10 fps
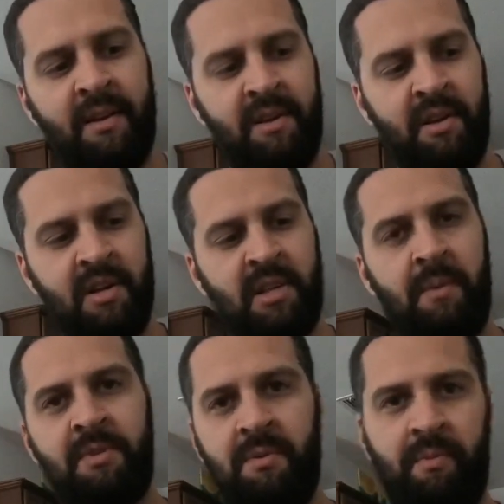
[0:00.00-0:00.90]
So it does come
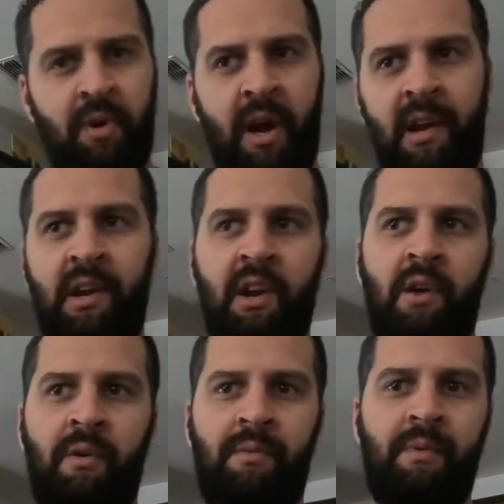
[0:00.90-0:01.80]
with some great,
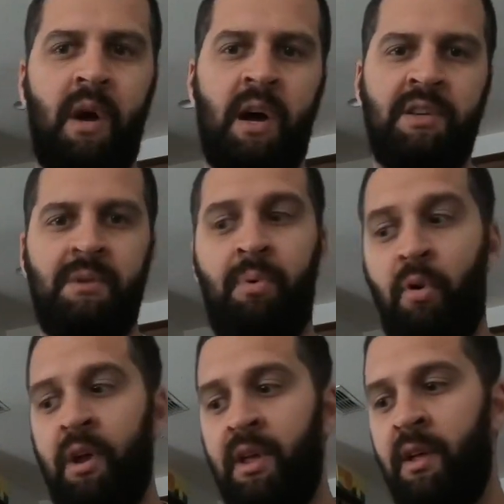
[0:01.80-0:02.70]

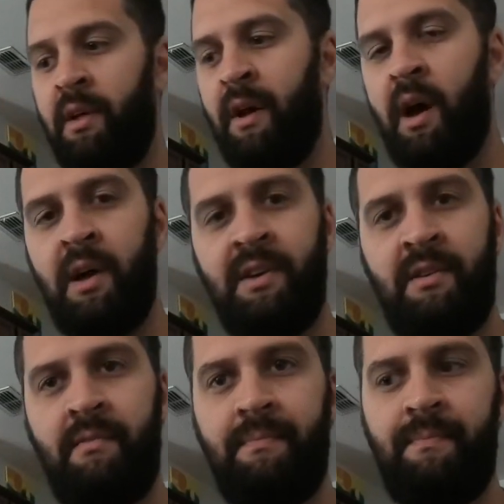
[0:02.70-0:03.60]
supporting
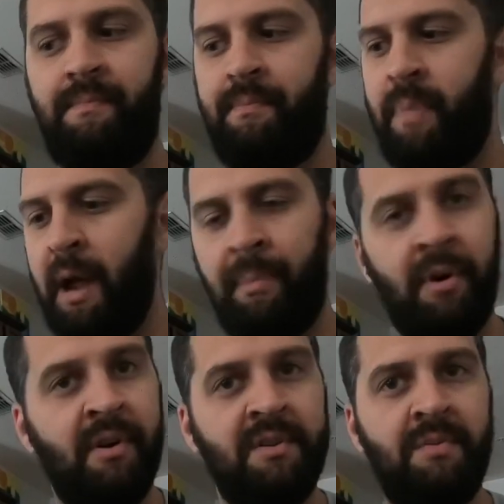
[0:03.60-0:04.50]

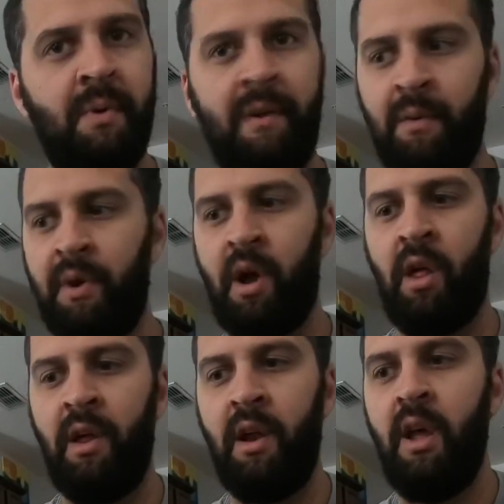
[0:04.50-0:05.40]
papers, whatever you want to
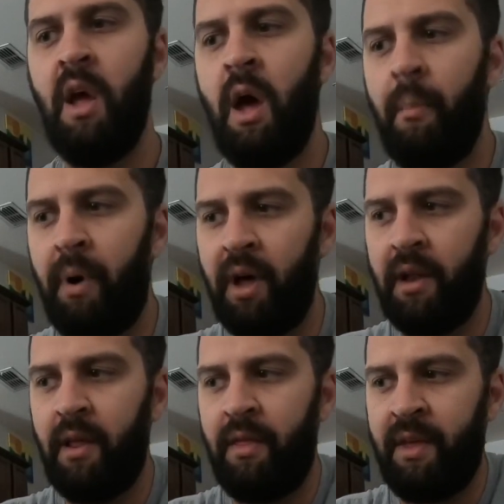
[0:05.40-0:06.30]
call it.
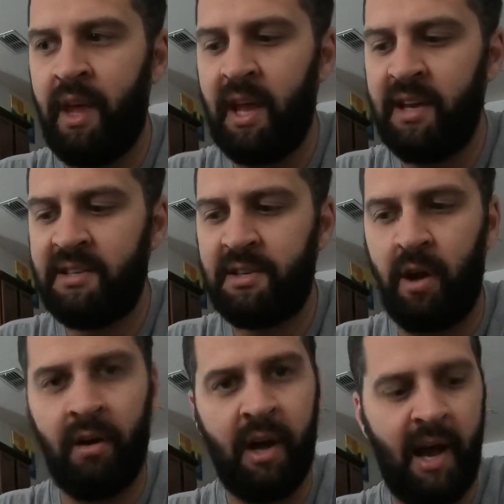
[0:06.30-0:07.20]
But the
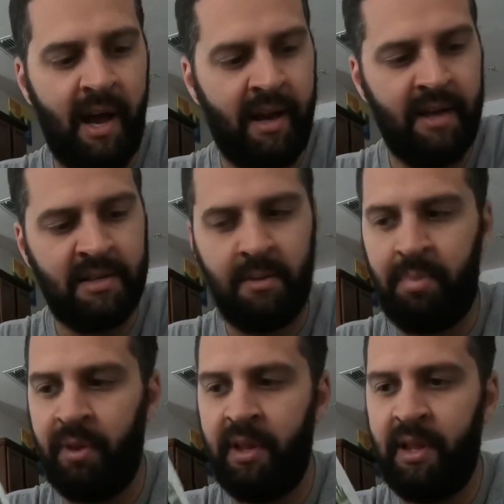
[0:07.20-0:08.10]
install guide is
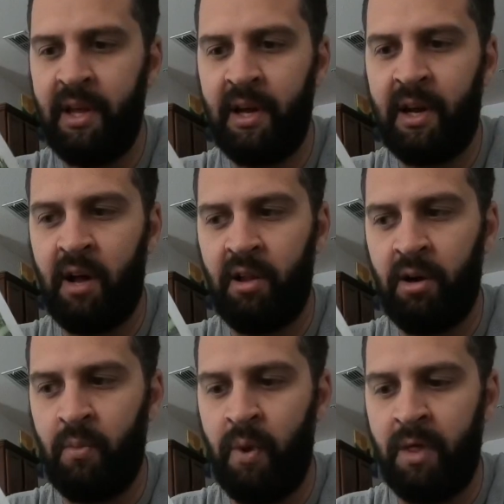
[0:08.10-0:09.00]
completely in
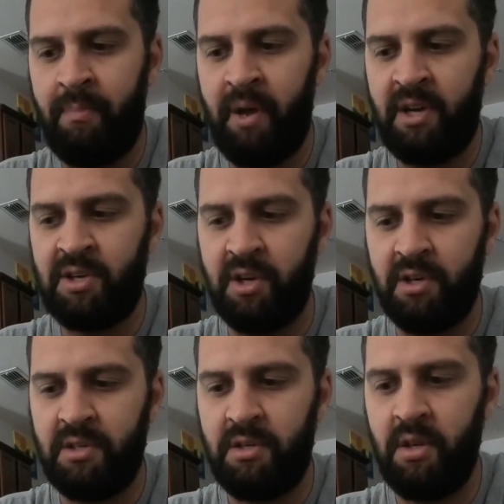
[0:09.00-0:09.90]
color with
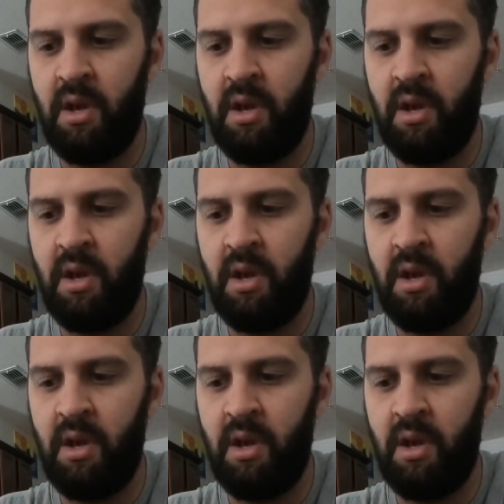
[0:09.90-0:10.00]
pictures.